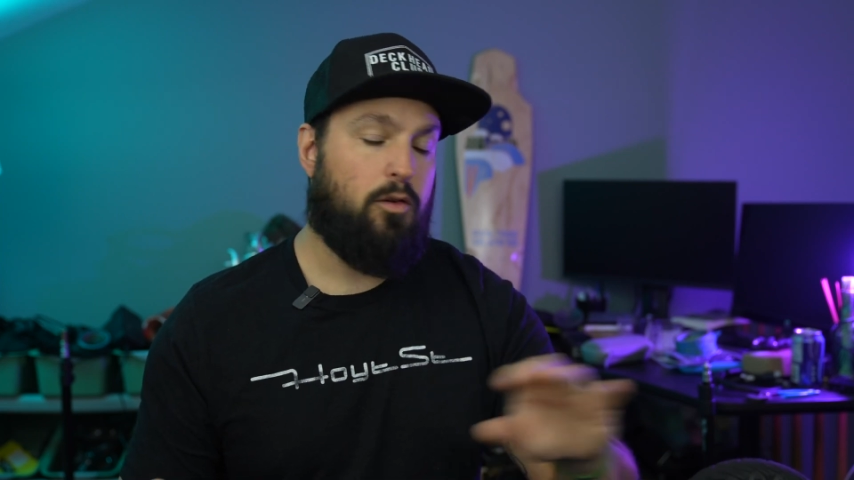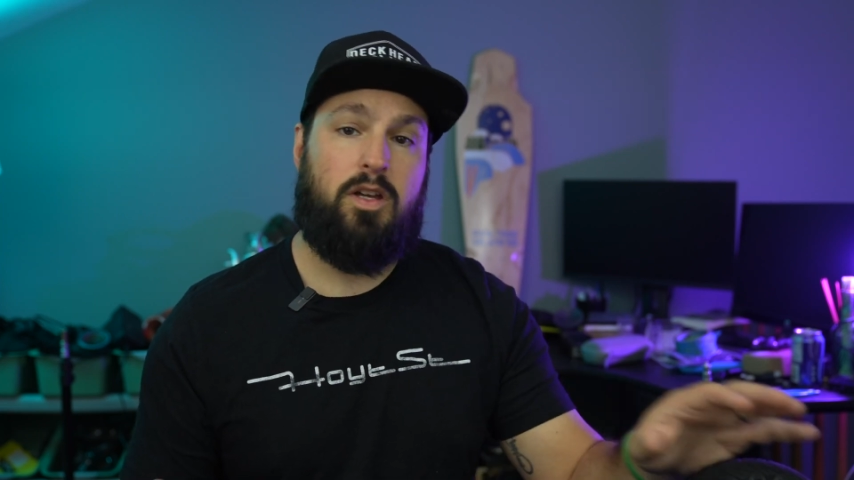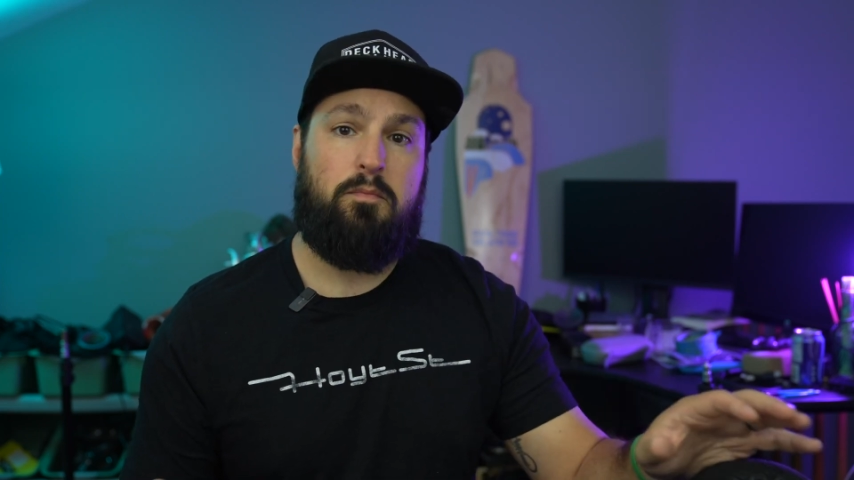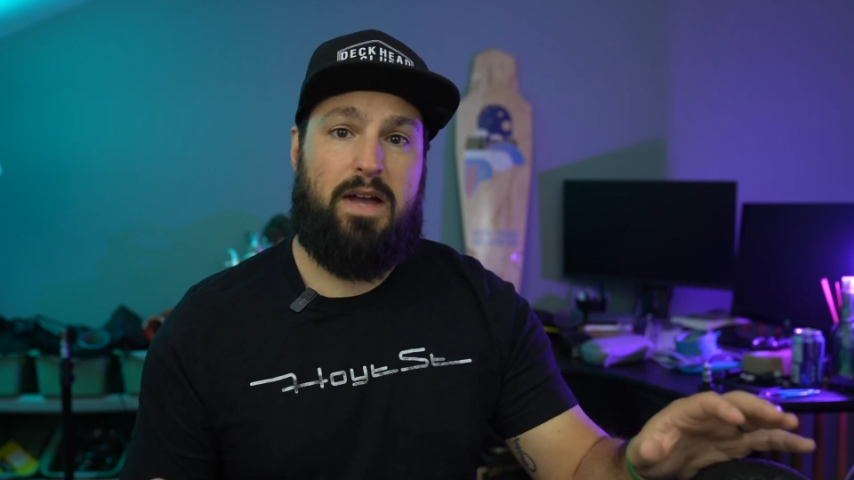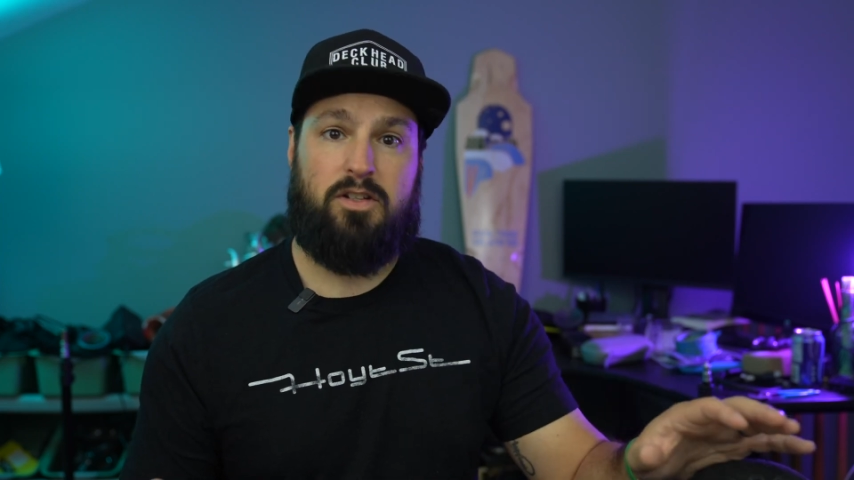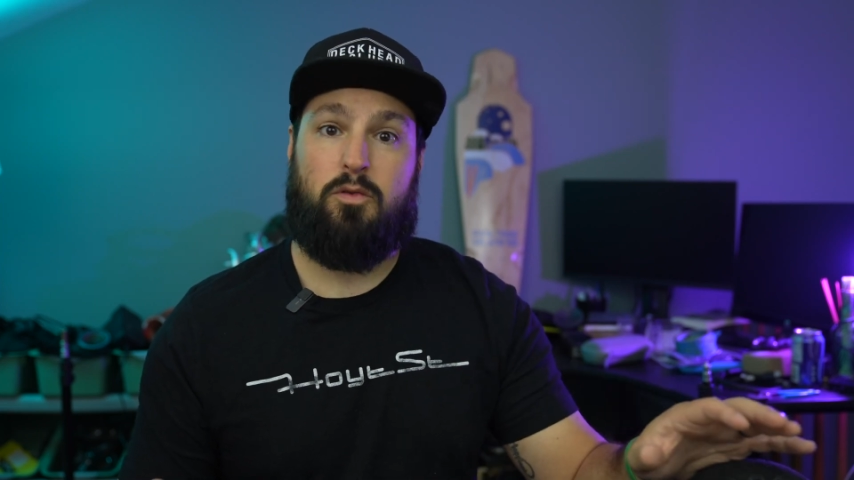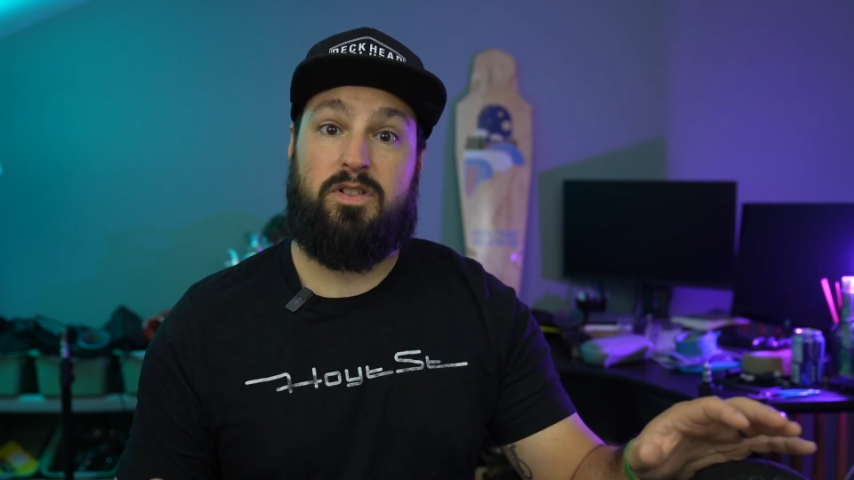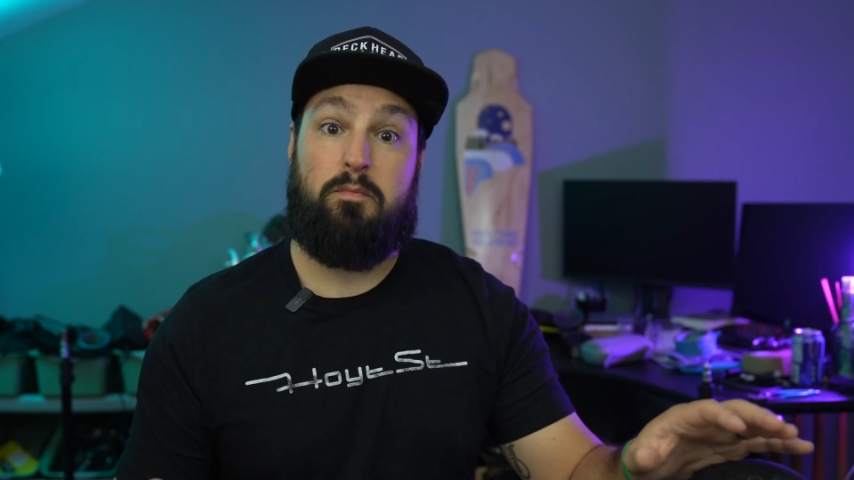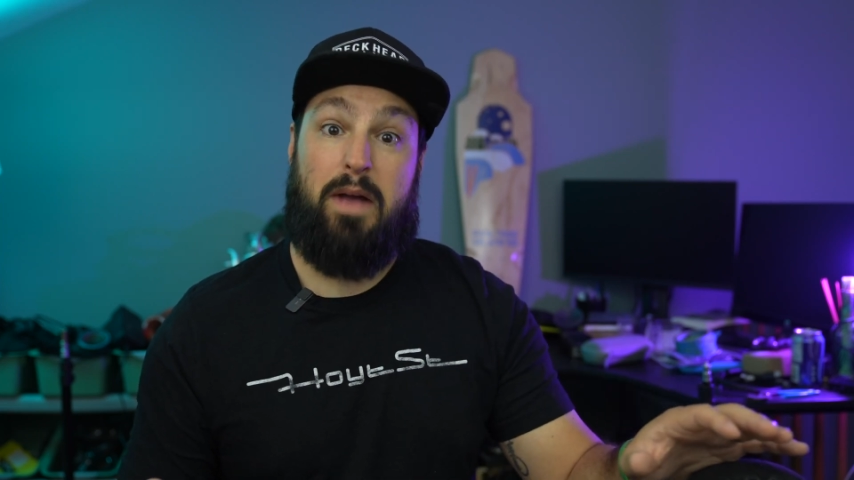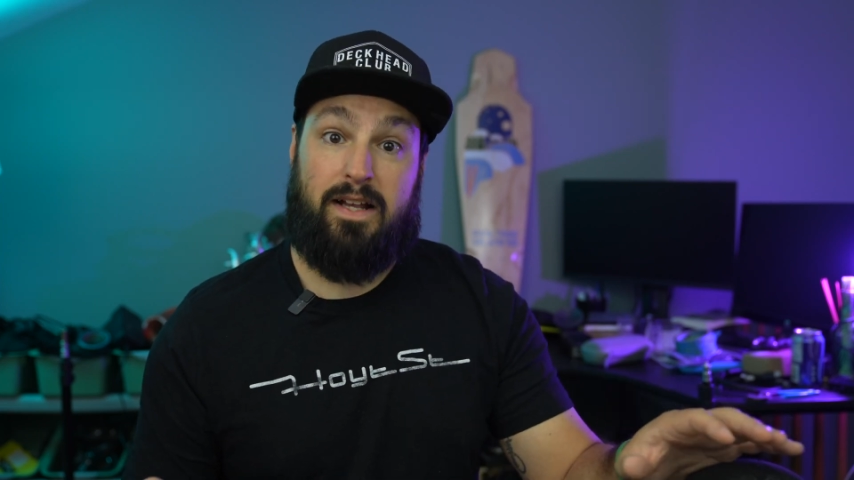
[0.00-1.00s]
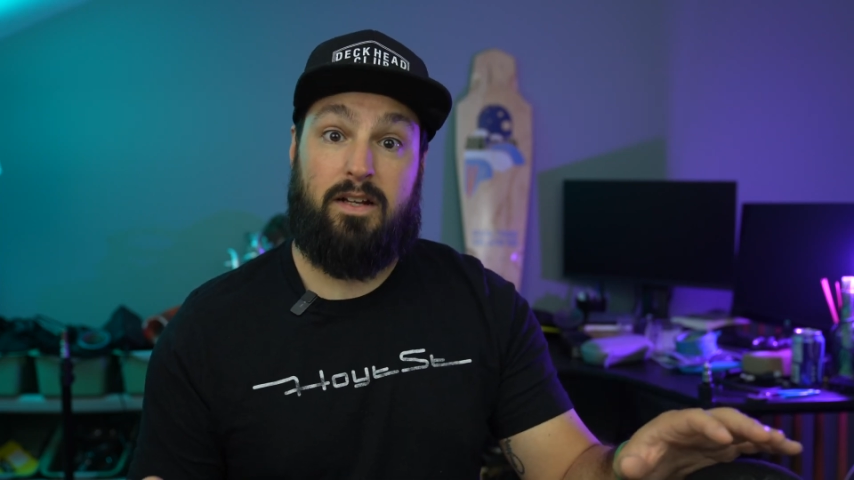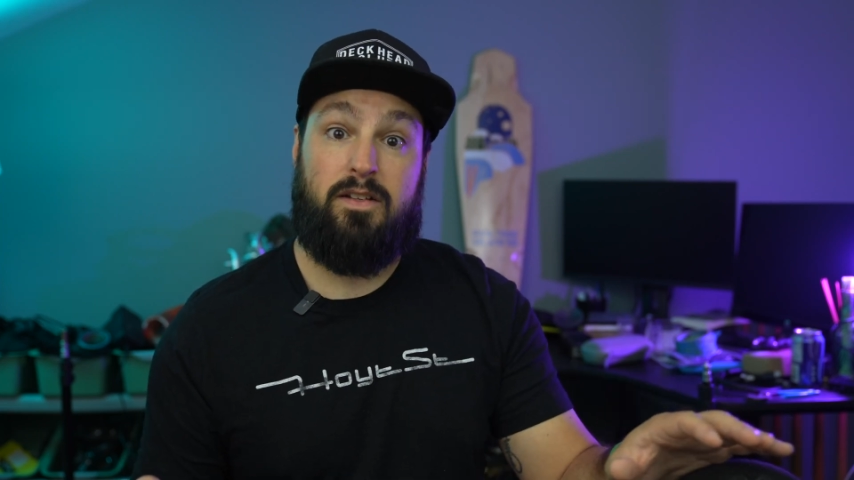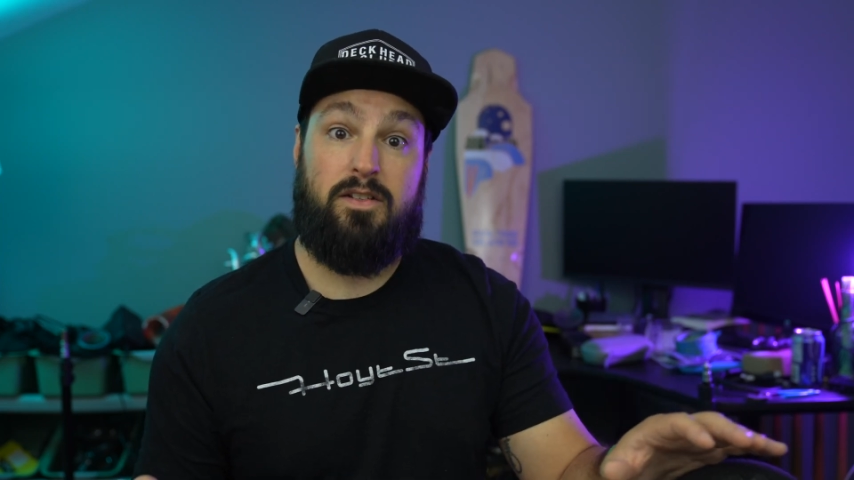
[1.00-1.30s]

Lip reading: Looking back towards the back end of